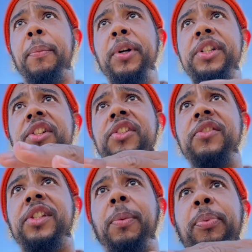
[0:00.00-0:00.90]
To put
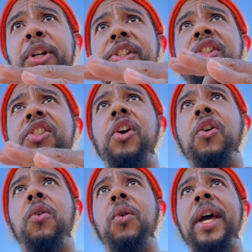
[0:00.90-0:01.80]
your
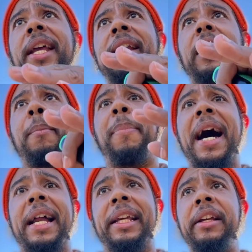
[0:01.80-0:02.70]
soul in a
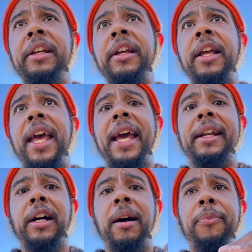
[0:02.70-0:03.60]
body
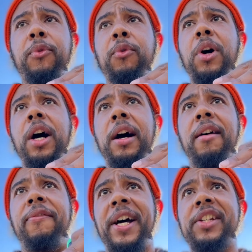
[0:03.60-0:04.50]
and come through
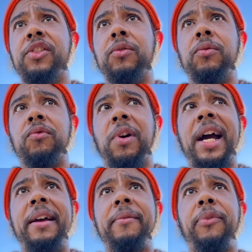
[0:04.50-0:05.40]
a vessel,
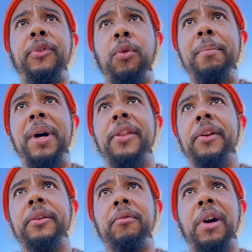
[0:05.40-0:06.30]
right? Through a
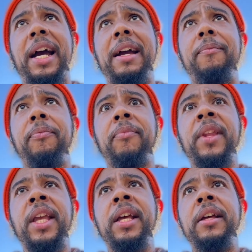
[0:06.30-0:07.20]
mother, right?
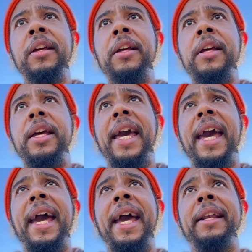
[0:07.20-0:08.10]

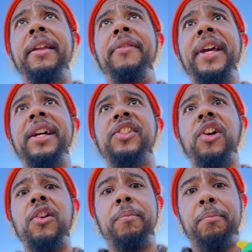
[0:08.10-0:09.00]
And
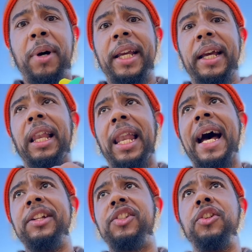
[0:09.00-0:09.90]
there's certain money
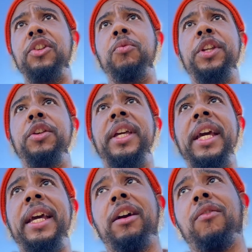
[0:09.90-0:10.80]
allotted to you when you
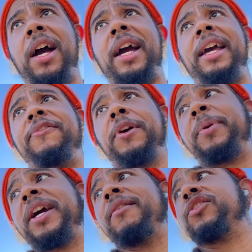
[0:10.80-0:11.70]
get here, right? If
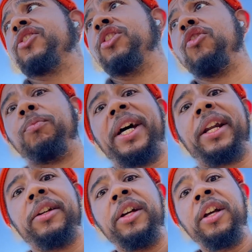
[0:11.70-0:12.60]
your parents know
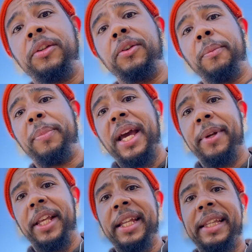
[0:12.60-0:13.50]
better, you'll
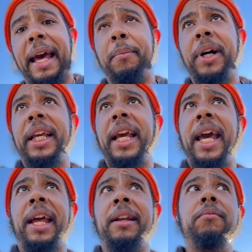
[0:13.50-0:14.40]
be able to get that
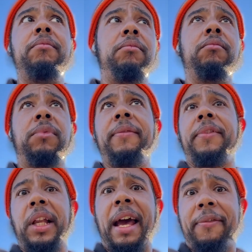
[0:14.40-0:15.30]
money and
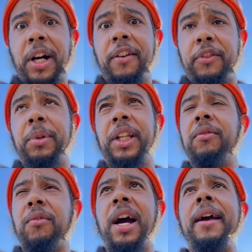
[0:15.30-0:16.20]
live your life
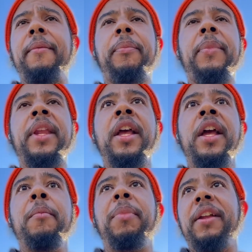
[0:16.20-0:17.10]
comfortably, right?
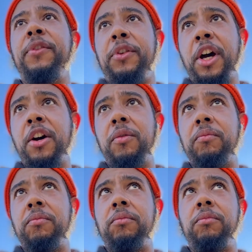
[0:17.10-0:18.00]
But if you
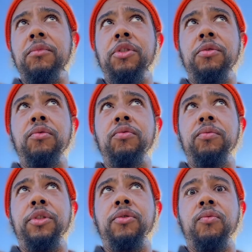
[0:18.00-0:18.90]
don't,
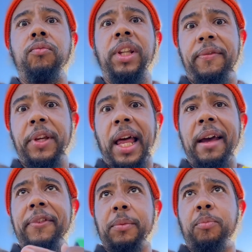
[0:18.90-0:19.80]
you live your
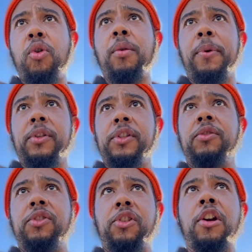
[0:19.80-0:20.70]
life as a poor
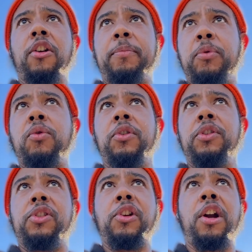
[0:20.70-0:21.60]
person. You start off
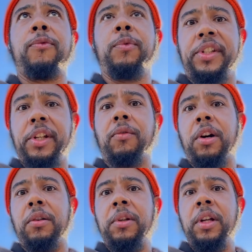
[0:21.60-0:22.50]
poor. You start off with
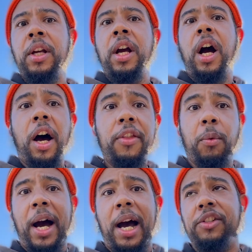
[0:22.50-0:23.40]
zero.
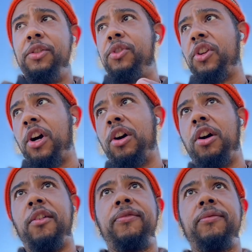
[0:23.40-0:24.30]
Otherwise, you
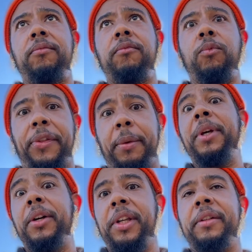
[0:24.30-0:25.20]
start off with
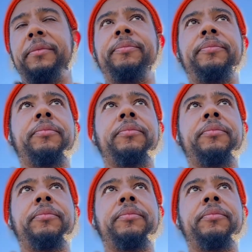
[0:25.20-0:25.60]
a million,